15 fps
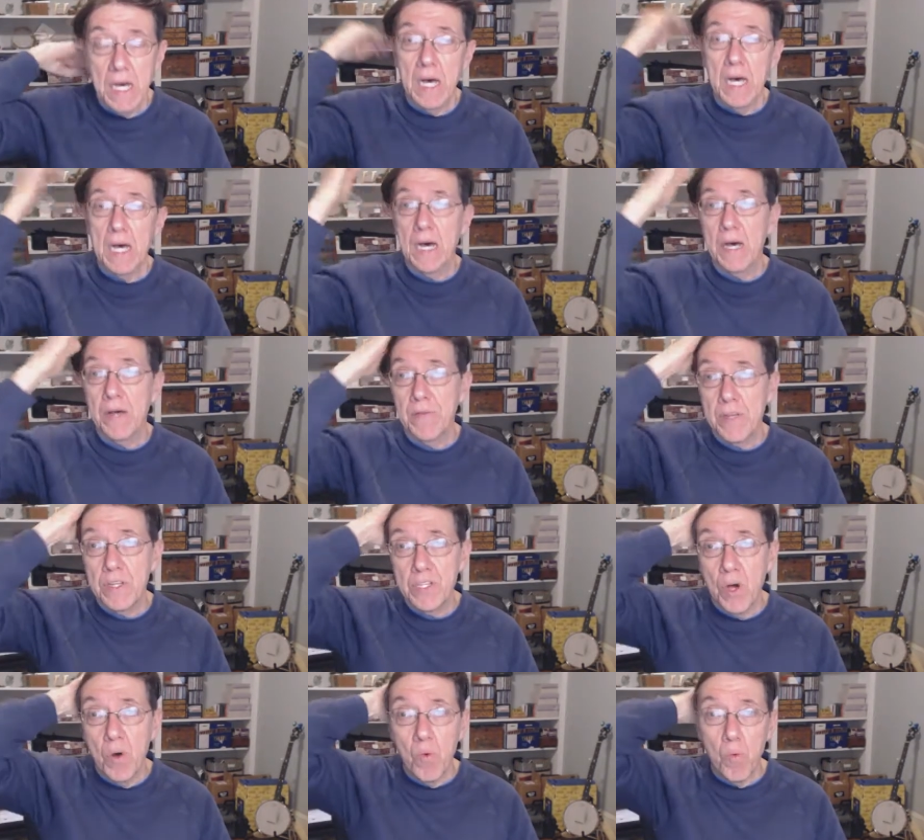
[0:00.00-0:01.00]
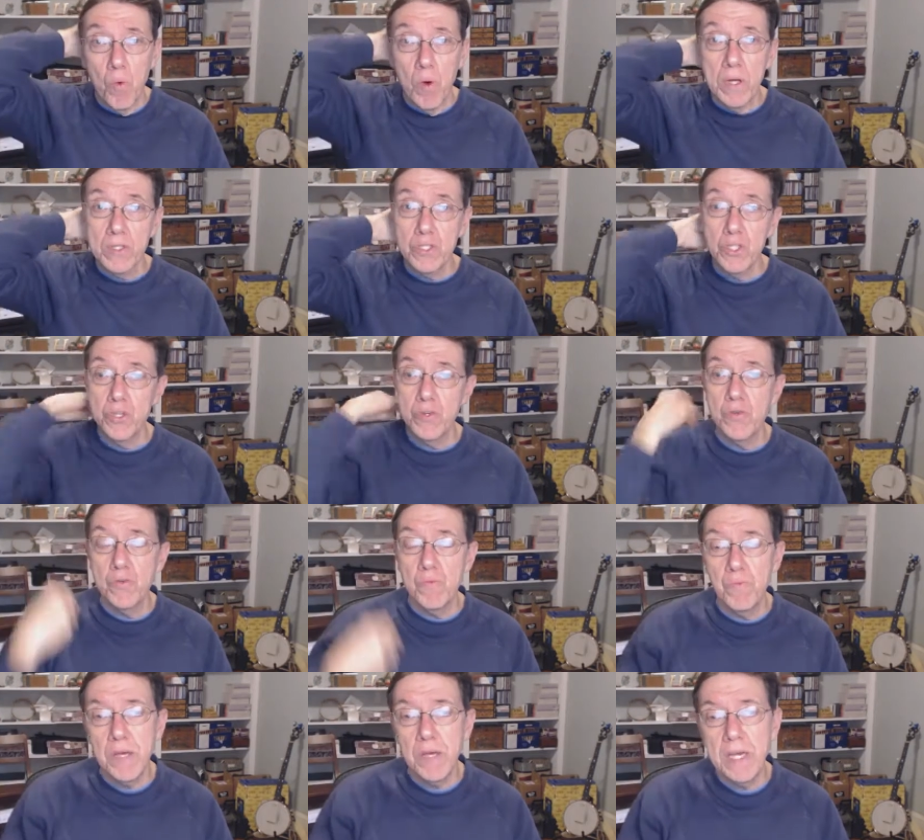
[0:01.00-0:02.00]
Uh, you don't want
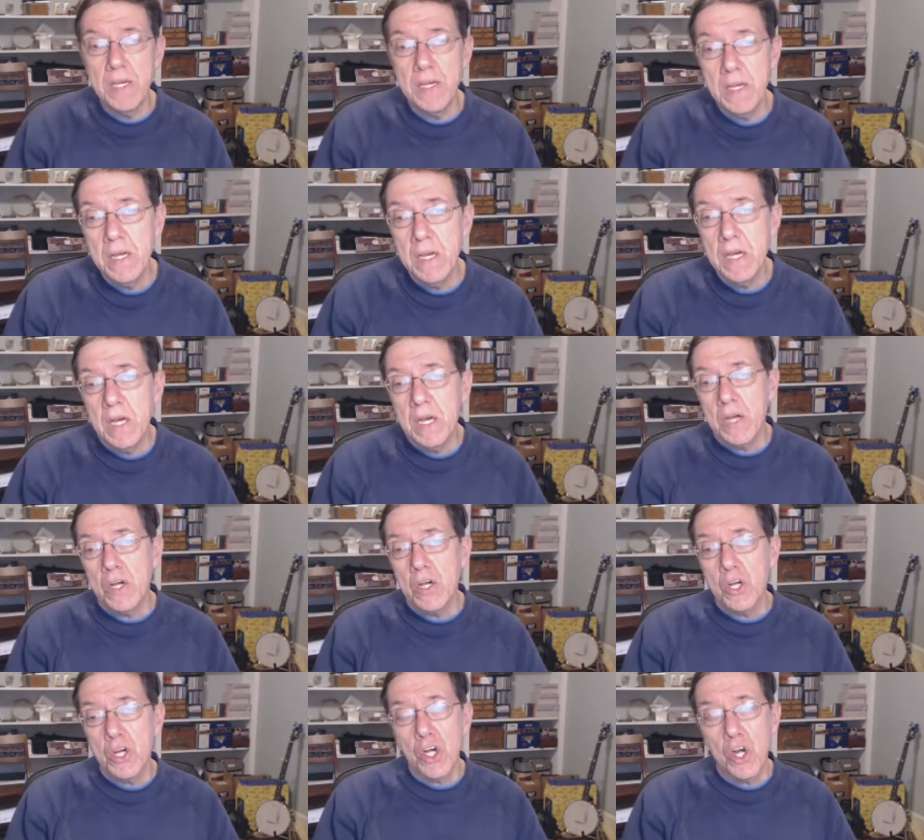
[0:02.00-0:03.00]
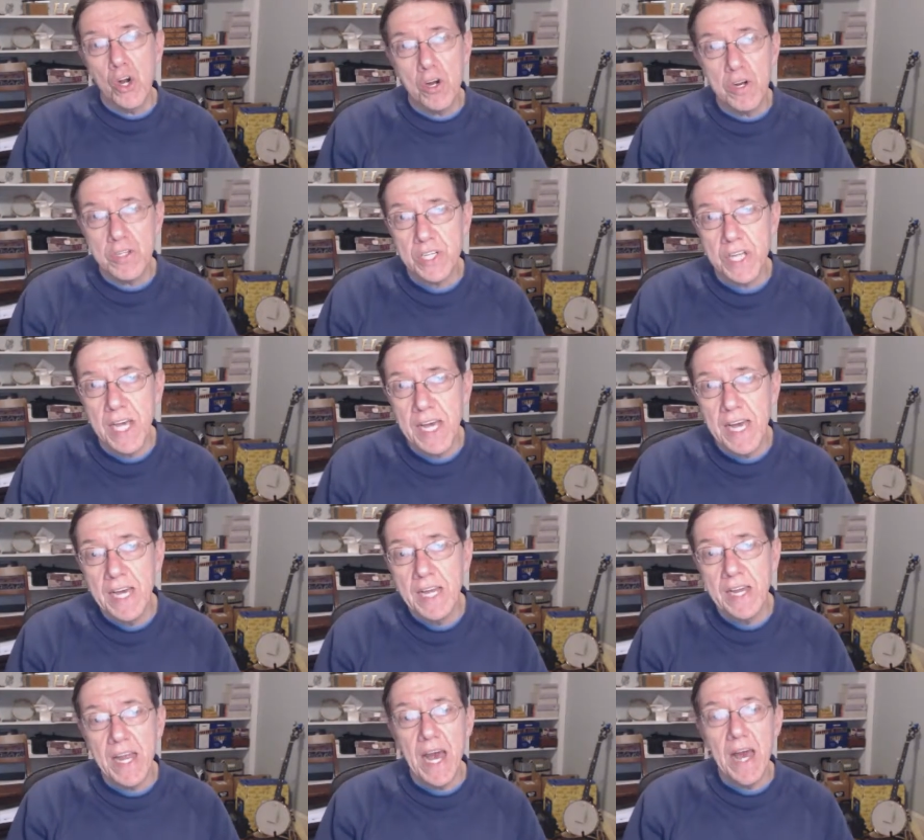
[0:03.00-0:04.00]
to be curt
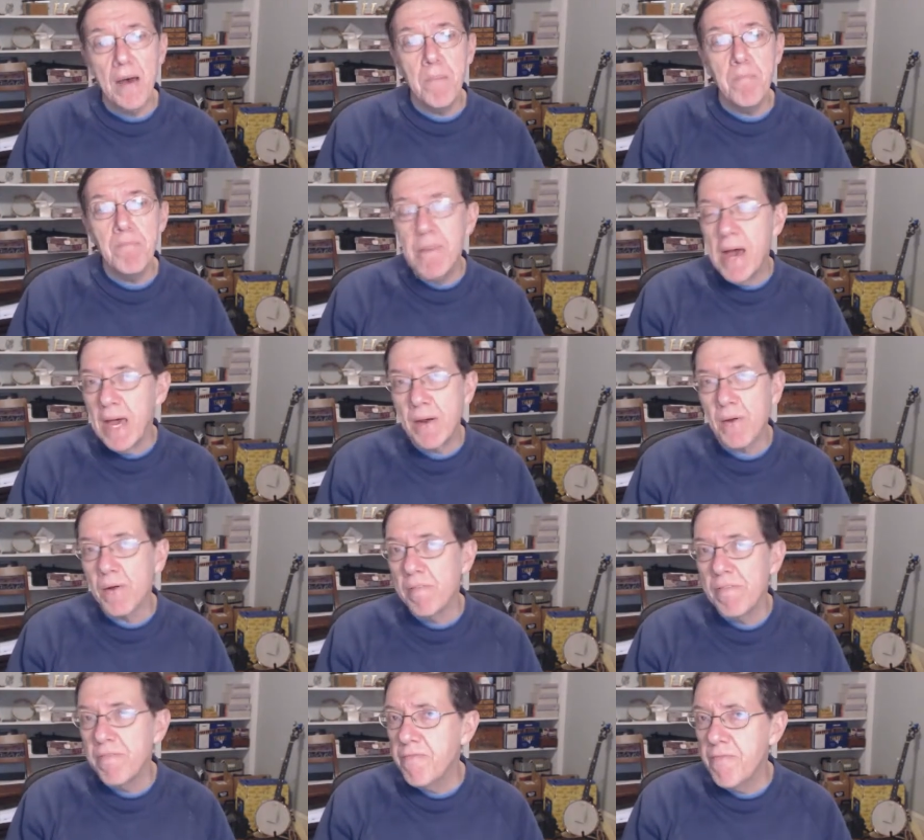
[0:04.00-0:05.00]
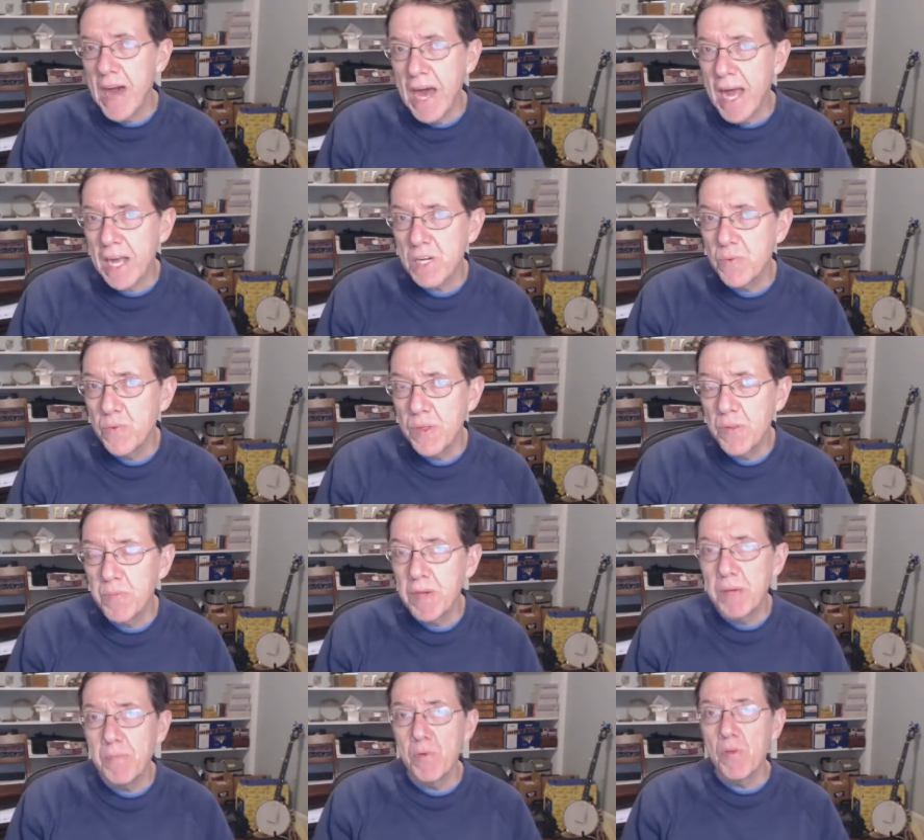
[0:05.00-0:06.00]
and matter of fact with
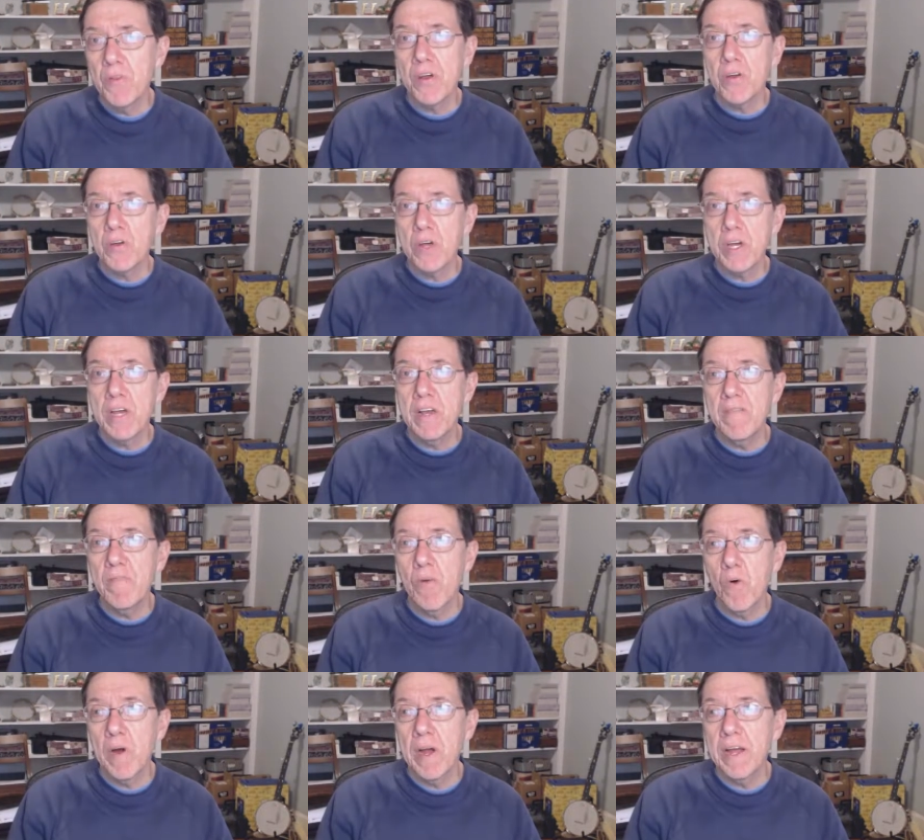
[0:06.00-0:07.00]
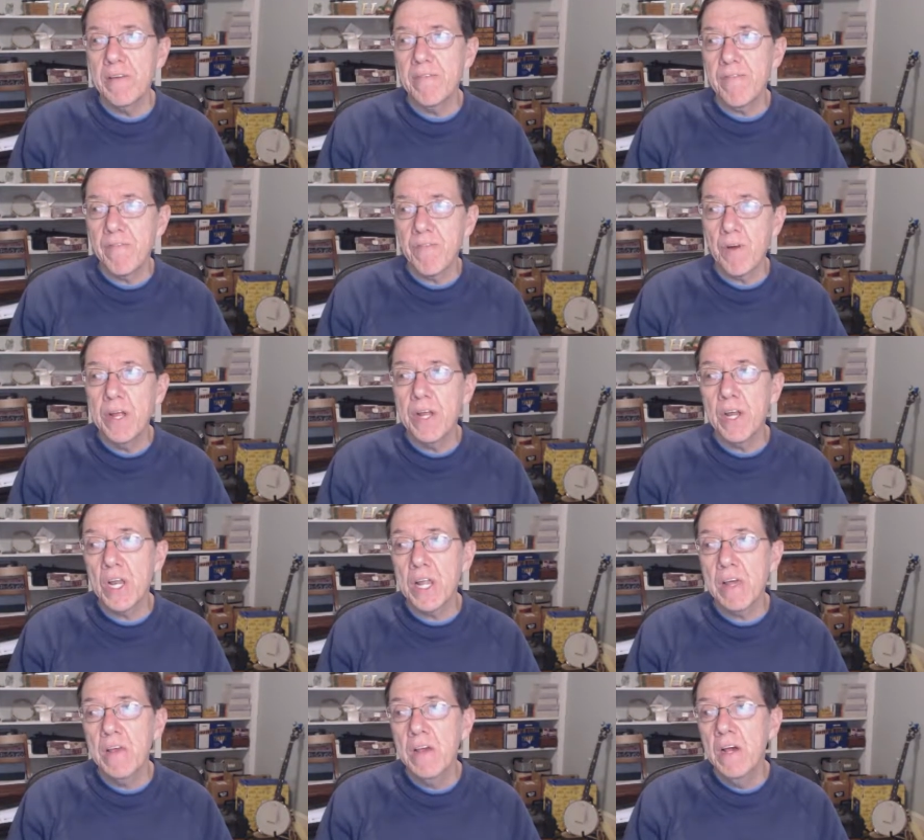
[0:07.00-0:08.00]
people. They're looking for a
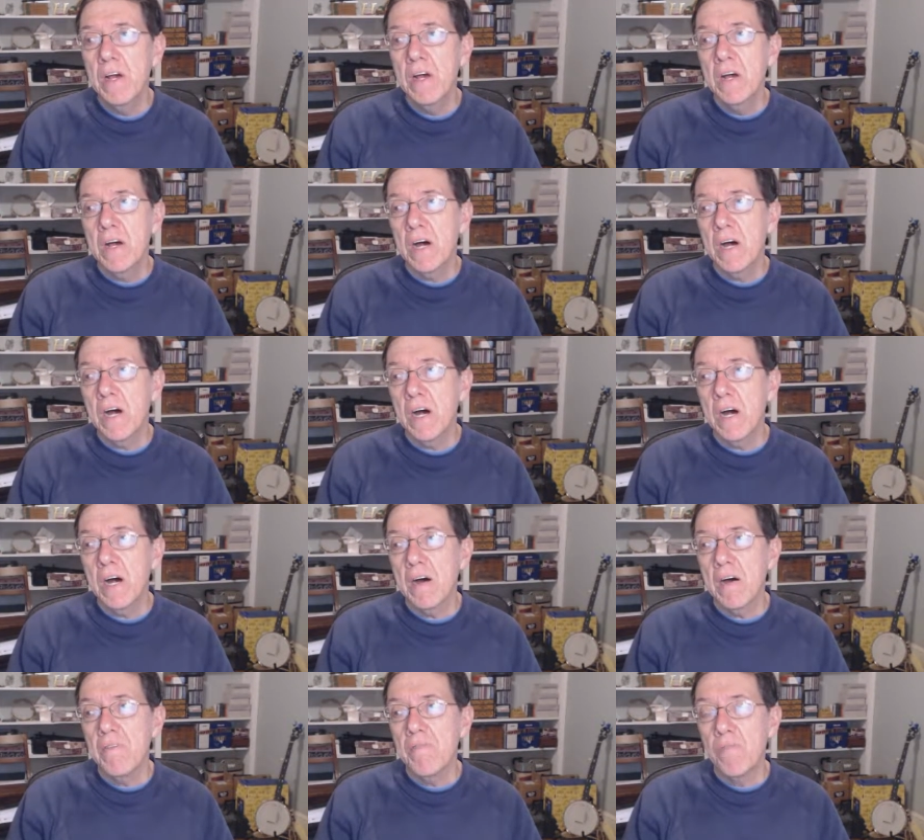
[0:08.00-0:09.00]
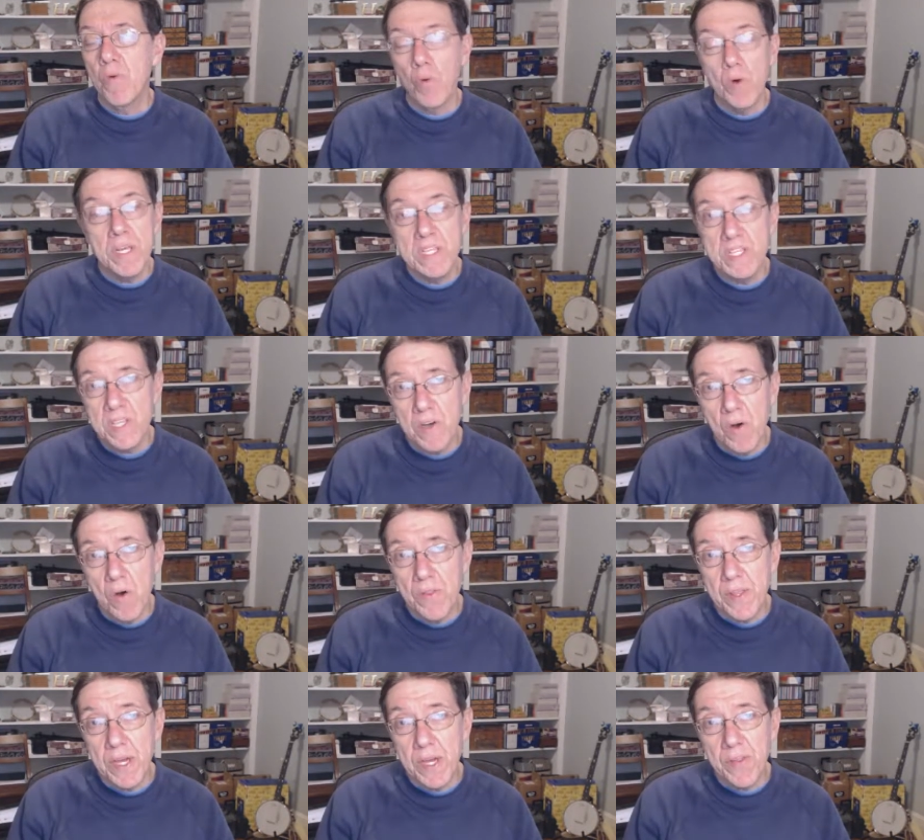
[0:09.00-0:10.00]
friendly uh, voice
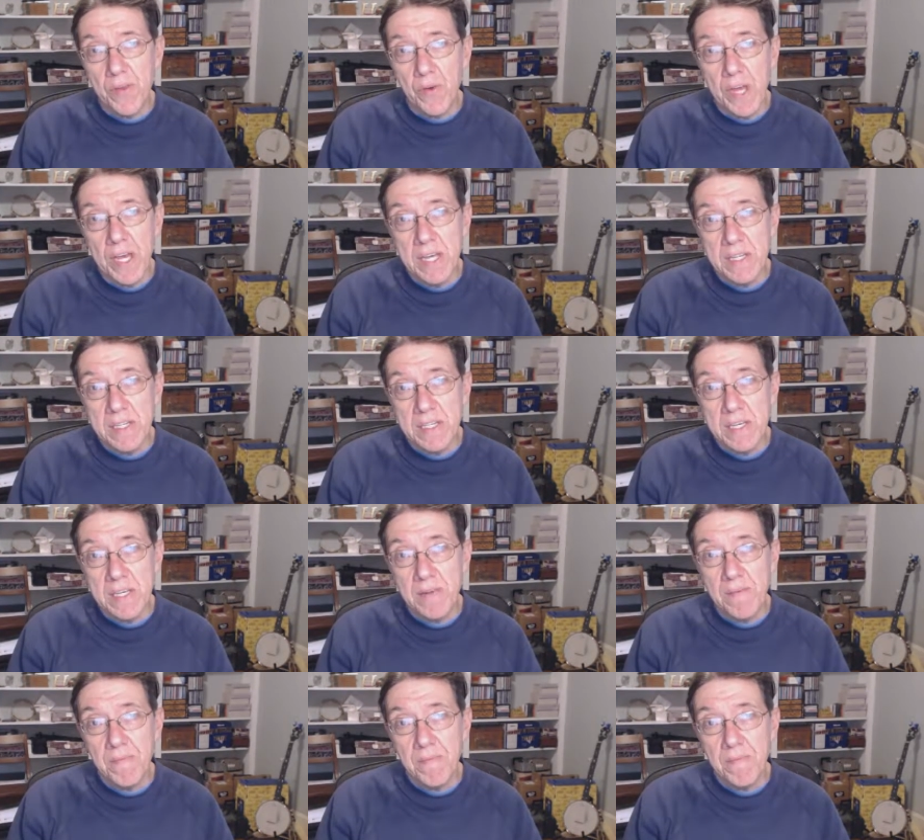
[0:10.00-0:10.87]
on the other end.